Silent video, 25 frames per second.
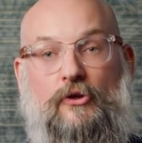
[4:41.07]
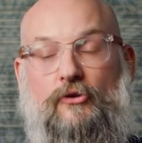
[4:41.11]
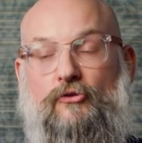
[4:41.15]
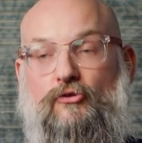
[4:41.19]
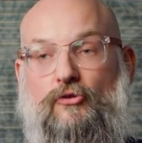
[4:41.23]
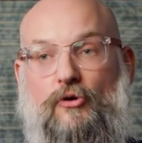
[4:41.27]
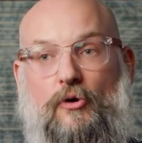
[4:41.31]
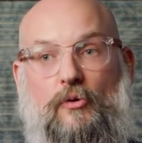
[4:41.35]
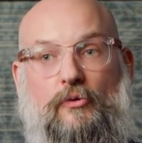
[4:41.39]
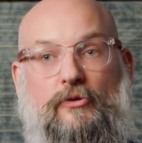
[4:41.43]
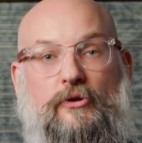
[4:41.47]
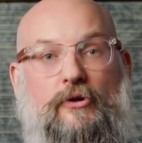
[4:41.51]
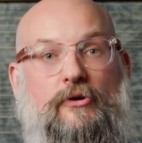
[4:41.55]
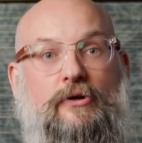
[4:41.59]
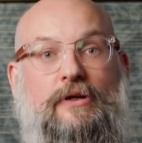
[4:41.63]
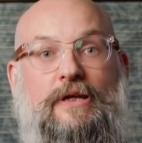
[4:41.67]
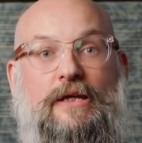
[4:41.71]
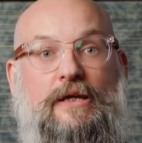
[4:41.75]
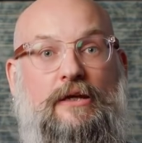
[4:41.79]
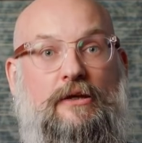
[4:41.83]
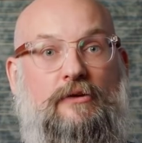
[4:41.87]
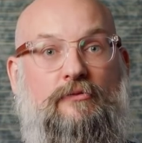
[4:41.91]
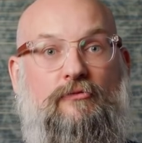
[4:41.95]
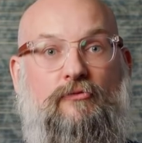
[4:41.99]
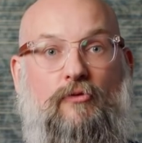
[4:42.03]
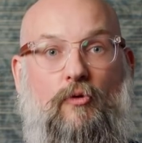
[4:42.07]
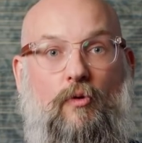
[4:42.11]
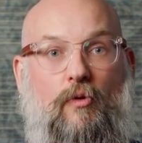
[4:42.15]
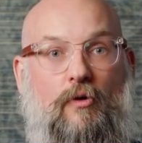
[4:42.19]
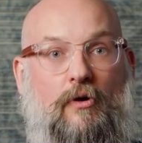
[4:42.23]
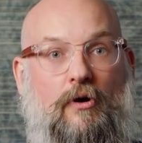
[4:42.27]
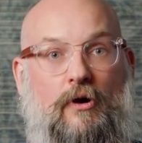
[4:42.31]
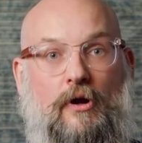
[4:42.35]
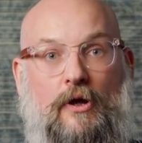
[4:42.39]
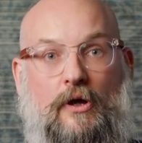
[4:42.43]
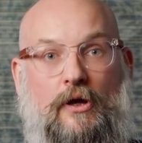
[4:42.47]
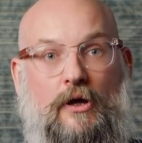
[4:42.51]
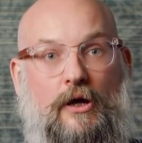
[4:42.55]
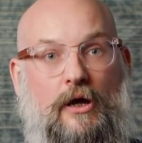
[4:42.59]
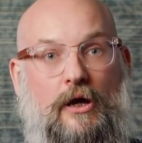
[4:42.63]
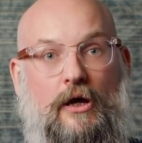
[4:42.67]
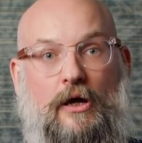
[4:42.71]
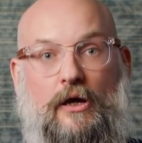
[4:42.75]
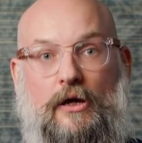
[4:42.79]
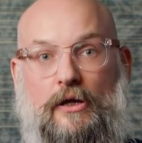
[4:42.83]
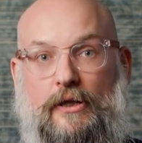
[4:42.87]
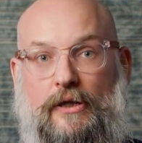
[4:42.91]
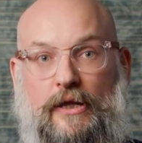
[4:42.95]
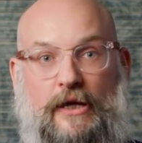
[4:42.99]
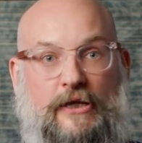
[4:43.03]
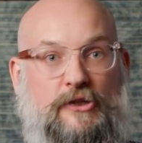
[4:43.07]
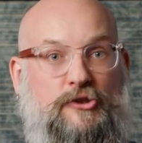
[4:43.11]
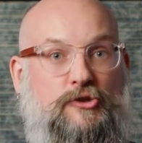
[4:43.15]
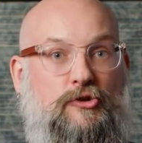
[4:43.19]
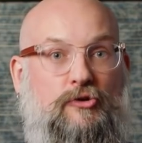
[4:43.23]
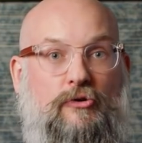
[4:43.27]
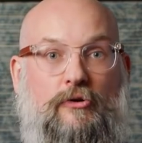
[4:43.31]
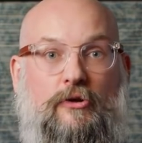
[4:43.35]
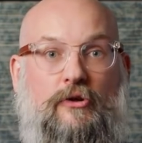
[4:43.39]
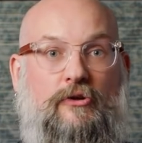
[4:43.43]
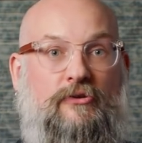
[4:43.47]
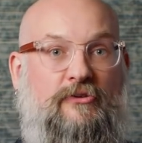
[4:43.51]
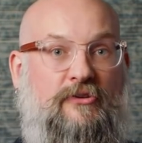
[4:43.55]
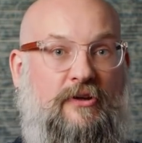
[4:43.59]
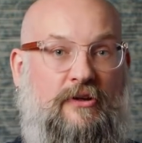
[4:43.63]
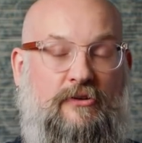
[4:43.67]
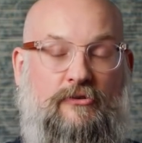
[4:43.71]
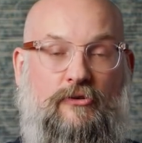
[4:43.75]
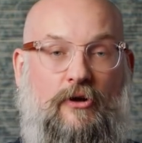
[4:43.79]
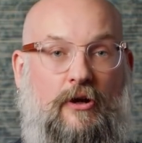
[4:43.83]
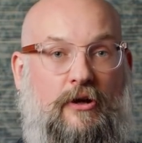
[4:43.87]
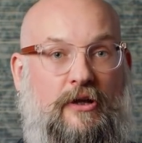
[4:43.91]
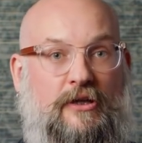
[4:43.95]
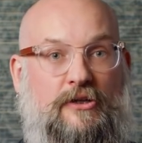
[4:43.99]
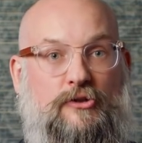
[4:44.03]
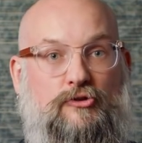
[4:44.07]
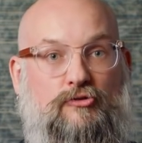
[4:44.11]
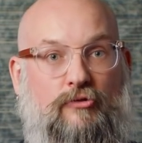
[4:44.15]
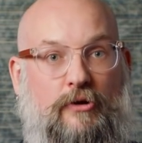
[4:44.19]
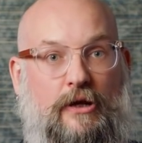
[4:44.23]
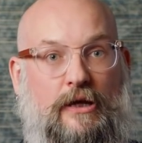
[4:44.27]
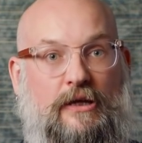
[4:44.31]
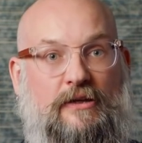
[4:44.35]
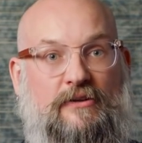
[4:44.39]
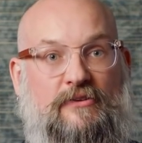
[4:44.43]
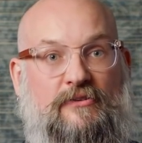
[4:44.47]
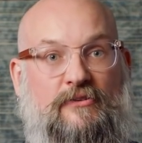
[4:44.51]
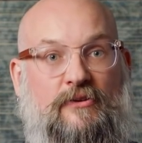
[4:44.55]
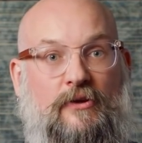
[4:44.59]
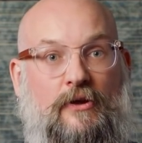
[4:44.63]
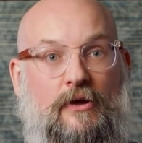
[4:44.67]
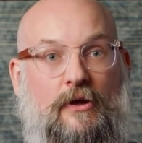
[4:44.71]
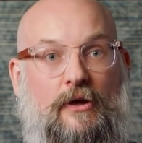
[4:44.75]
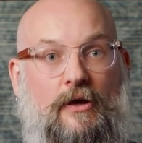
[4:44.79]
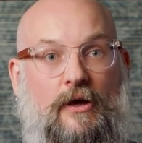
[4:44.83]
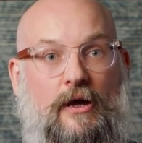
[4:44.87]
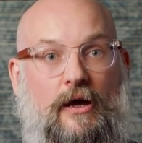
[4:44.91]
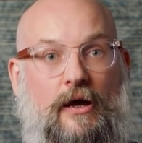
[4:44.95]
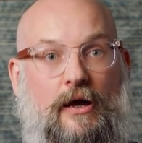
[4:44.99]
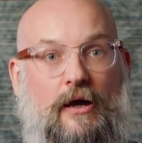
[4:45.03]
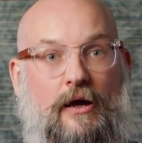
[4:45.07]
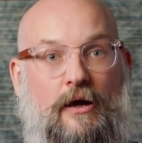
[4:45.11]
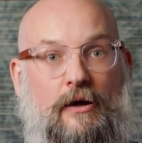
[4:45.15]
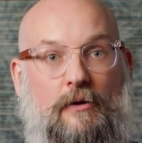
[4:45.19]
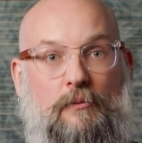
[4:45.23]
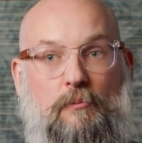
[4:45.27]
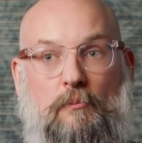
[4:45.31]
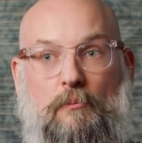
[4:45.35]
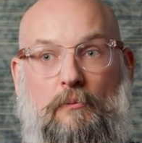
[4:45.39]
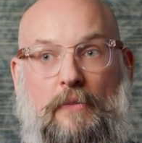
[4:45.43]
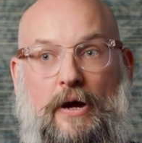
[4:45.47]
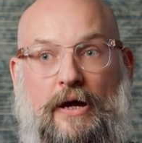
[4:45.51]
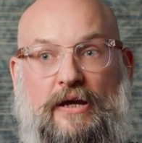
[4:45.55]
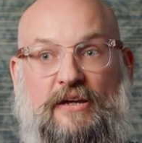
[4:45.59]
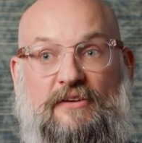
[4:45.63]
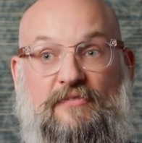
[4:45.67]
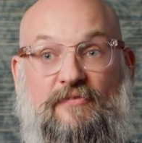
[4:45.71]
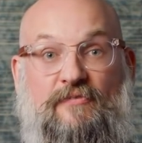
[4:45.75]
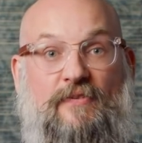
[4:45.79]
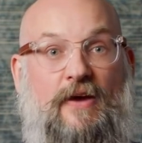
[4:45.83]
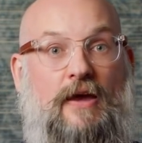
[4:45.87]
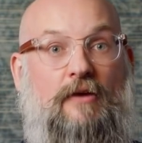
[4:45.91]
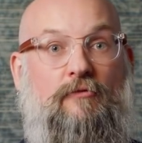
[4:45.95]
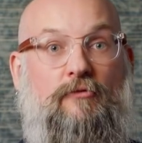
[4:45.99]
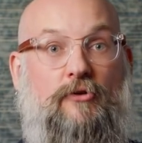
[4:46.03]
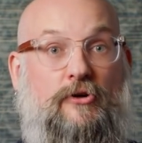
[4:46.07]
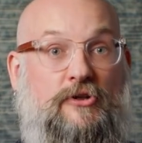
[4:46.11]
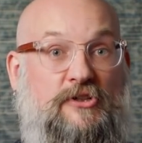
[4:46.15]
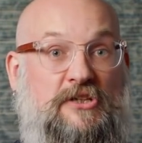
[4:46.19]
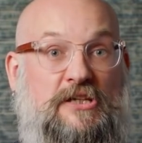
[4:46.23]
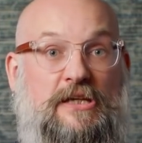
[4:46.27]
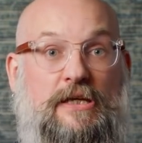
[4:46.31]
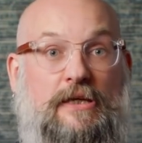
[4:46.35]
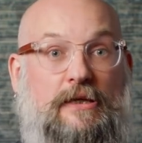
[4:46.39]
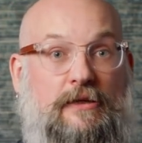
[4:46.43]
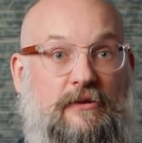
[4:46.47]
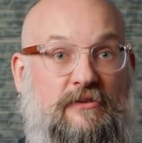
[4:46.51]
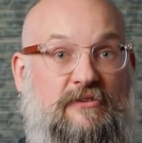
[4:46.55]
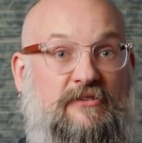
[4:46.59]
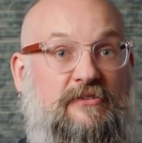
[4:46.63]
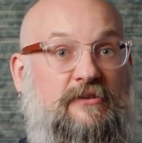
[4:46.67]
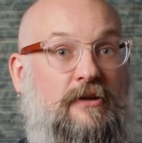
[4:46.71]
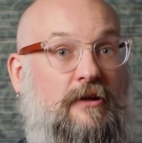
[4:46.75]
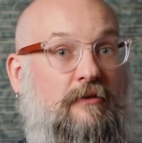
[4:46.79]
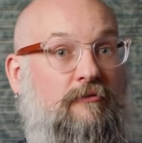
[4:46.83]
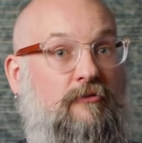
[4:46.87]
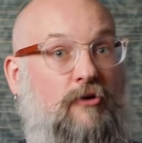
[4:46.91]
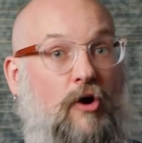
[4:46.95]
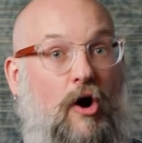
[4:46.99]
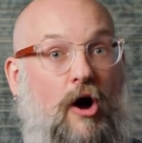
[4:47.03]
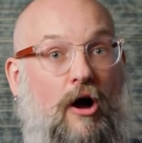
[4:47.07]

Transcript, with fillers: So their need for uh, luxurious exotic drinks uh, might favor tea instead of